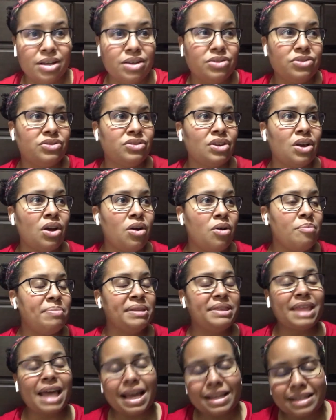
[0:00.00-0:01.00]
So,
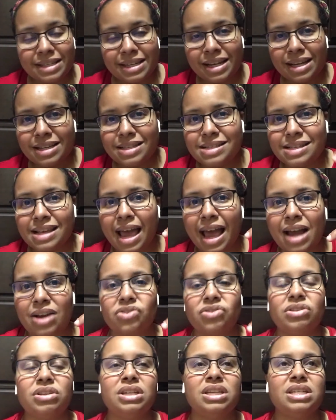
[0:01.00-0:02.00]
but that does
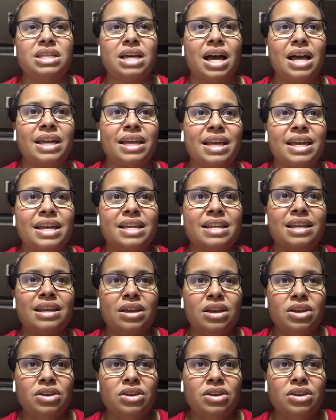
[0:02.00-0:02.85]
actually tie in